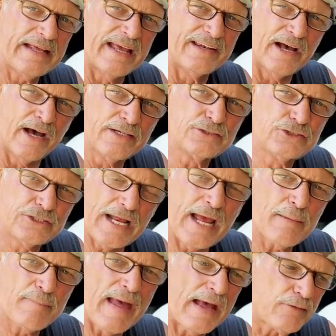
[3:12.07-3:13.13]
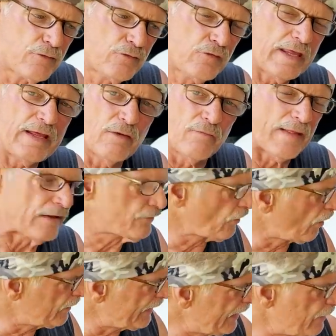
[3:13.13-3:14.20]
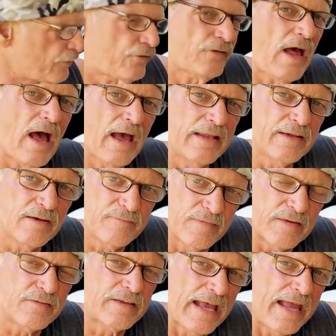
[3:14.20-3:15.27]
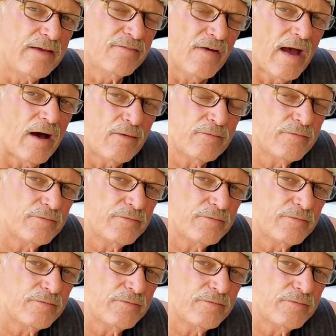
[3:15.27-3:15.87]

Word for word: and unjam that seal that's on each side of this gate valve.